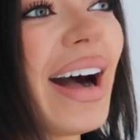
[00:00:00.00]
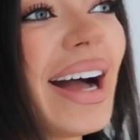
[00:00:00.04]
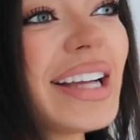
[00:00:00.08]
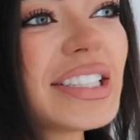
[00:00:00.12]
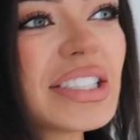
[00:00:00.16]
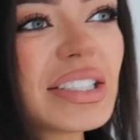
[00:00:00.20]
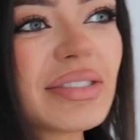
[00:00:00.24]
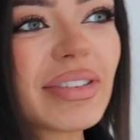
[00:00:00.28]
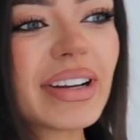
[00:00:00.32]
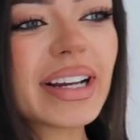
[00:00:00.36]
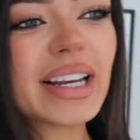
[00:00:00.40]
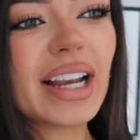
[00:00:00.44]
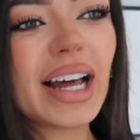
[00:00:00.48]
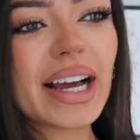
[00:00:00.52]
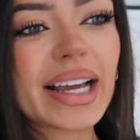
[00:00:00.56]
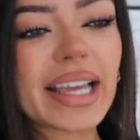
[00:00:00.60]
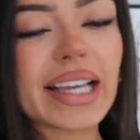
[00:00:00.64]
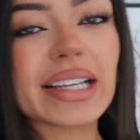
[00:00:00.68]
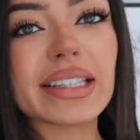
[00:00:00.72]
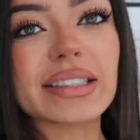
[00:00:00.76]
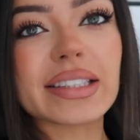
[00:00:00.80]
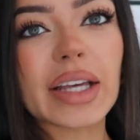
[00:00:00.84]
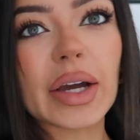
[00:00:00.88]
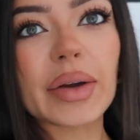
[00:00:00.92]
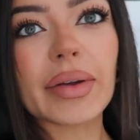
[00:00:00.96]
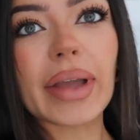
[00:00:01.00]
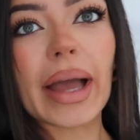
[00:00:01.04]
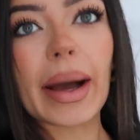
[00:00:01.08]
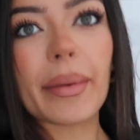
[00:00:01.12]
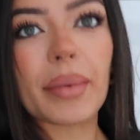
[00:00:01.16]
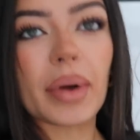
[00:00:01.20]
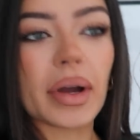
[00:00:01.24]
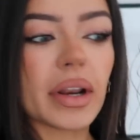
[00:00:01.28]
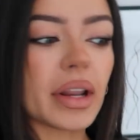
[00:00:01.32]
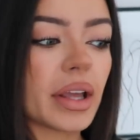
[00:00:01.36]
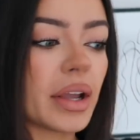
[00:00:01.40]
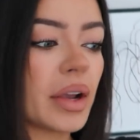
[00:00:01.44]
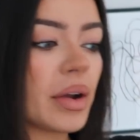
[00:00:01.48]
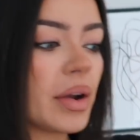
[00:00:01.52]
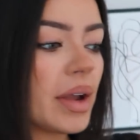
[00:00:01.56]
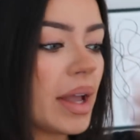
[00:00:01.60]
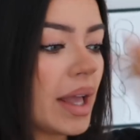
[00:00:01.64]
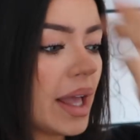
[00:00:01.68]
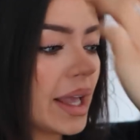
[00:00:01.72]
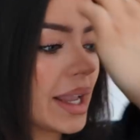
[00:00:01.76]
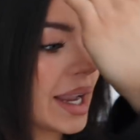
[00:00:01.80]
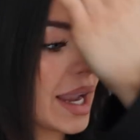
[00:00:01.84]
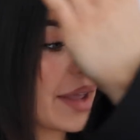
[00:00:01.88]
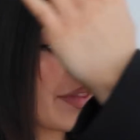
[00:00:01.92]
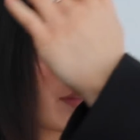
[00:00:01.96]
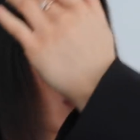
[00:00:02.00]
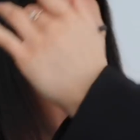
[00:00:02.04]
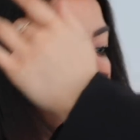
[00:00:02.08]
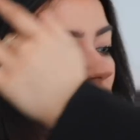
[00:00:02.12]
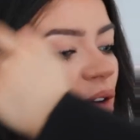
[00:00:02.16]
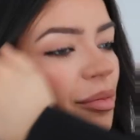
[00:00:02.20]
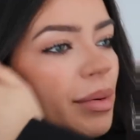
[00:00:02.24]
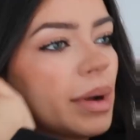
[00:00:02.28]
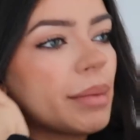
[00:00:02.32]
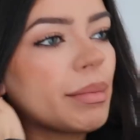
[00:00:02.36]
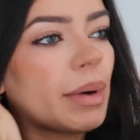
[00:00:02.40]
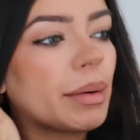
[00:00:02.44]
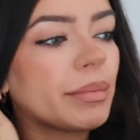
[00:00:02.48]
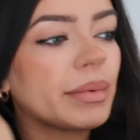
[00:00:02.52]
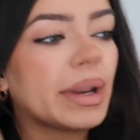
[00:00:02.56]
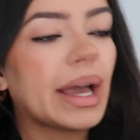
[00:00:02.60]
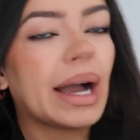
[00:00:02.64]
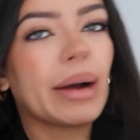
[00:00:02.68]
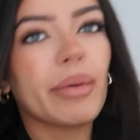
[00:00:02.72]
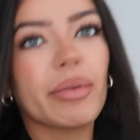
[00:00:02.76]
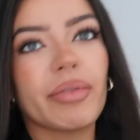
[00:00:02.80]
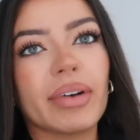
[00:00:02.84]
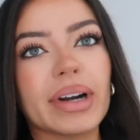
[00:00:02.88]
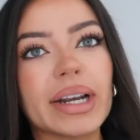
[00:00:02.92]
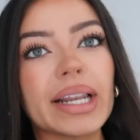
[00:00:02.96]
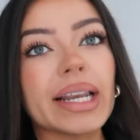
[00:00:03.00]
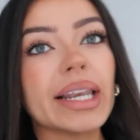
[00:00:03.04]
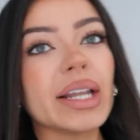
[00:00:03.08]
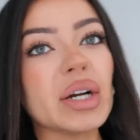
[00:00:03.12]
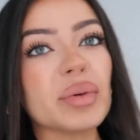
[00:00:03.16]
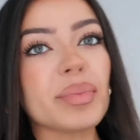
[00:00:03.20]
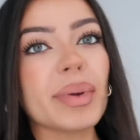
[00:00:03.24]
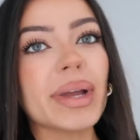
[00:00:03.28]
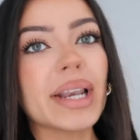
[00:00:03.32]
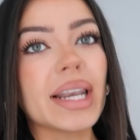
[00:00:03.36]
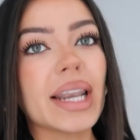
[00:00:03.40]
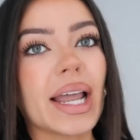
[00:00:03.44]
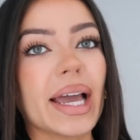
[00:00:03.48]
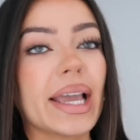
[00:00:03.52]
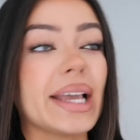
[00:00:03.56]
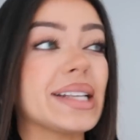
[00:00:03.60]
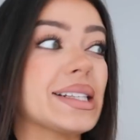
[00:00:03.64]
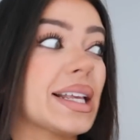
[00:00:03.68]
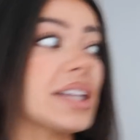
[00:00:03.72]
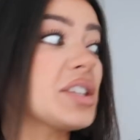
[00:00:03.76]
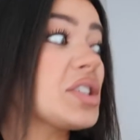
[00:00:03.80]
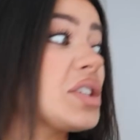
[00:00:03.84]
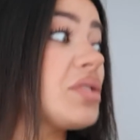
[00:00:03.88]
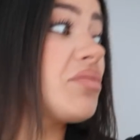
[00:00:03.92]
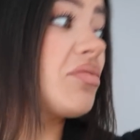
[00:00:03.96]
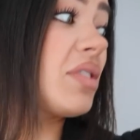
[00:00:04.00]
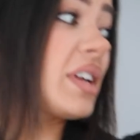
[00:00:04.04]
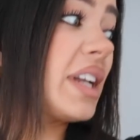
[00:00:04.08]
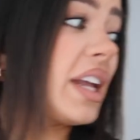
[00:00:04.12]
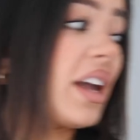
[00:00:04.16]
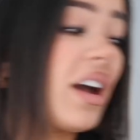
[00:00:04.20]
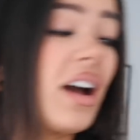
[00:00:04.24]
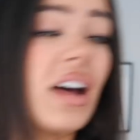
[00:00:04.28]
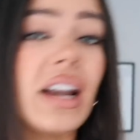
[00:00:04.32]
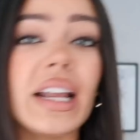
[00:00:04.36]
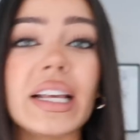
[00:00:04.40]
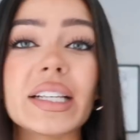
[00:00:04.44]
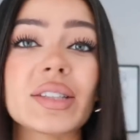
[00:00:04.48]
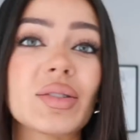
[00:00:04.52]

I actually really like it. So yeah, I'm gonna get in the car with my mum now. We're running a little bit late. It's actually really early.